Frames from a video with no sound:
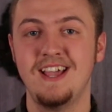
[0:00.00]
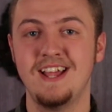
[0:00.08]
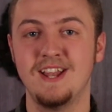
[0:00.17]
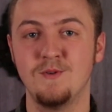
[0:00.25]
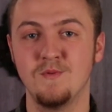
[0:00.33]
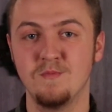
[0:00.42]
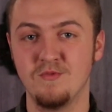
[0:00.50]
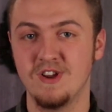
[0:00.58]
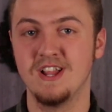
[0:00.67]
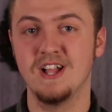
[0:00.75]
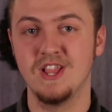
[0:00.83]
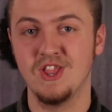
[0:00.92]
And it will
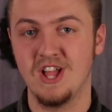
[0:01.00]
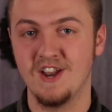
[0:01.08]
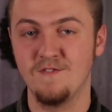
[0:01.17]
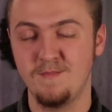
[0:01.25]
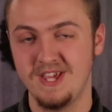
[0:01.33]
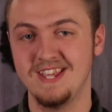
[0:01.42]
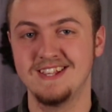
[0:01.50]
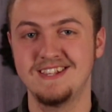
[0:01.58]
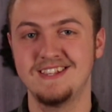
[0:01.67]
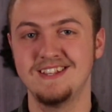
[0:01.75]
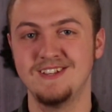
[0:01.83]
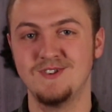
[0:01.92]
bring a lot of
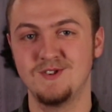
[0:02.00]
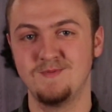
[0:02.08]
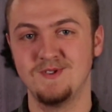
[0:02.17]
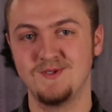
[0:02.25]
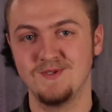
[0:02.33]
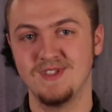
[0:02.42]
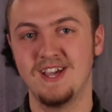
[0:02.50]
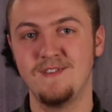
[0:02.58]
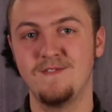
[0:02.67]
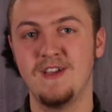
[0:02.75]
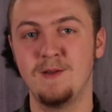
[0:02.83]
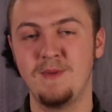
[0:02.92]
peace in your spiritual
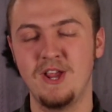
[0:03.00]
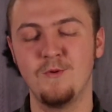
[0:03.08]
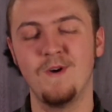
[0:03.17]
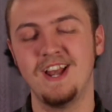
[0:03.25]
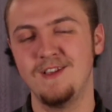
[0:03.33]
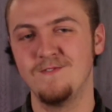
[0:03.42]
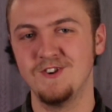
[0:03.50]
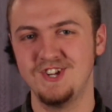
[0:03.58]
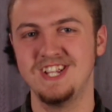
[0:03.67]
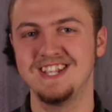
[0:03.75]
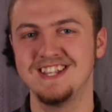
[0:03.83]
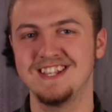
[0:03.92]
life and make waiting for
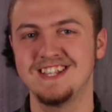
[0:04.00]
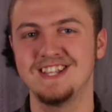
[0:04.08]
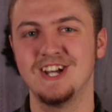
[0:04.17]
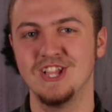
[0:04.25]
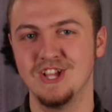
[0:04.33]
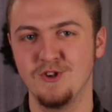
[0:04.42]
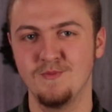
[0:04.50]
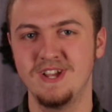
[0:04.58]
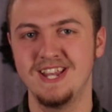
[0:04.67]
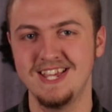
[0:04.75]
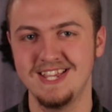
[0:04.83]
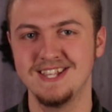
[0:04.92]
Jesus a little
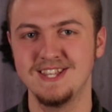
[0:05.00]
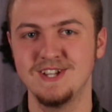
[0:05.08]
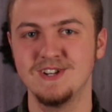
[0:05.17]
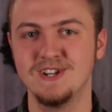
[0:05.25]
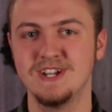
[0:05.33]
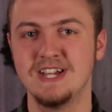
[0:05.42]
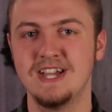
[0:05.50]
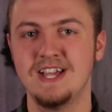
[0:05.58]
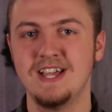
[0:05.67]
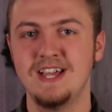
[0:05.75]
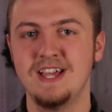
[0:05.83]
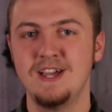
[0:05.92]
bit easier,
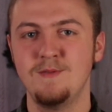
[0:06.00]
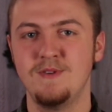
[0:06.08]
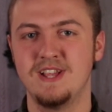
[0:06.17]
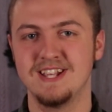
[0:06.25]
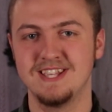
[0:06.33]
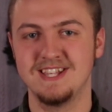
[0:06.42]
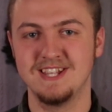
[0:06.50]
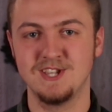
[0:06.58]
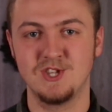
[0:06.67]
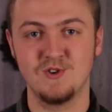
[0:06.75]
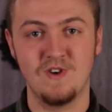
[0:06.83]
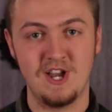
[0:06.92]
because it's in
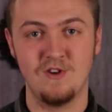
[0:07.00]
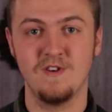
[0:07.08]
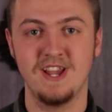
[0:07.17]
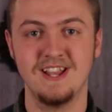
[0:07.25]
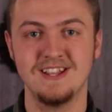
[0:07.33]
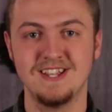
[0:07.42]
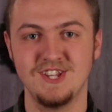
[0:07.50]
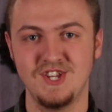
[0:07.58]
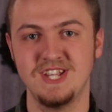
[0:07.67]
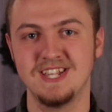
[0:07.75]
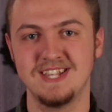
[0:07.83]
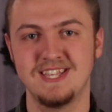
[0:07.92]
surrendering to
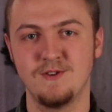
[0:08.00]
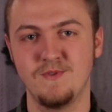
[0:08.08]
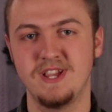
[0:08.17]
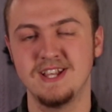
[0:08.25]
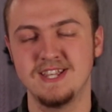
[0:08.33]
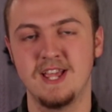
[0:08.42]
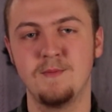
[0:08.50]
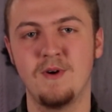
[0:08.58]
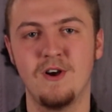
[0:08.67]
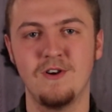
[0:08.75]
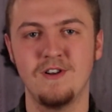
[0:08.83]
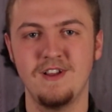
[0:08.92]
Jesus that we can take
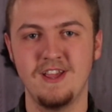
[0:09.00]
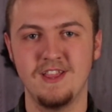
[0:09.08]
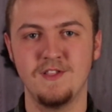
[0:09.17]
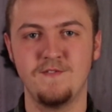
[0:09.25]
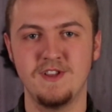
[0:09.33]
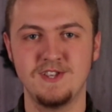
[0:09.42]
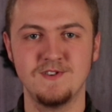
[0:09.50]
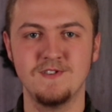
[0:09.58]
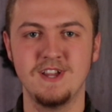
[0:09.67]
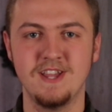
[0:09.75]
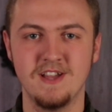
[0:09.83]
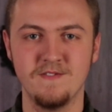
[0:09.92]
part in the
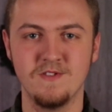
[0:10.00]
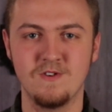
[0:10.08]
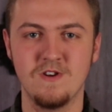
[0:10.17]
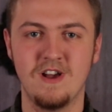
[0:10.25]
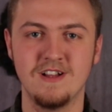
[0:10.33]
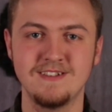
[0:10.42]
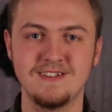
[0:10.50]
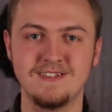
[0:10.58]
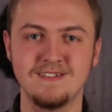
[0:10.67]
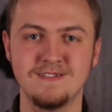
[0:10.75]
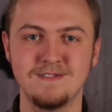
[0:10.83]
victory of the cross.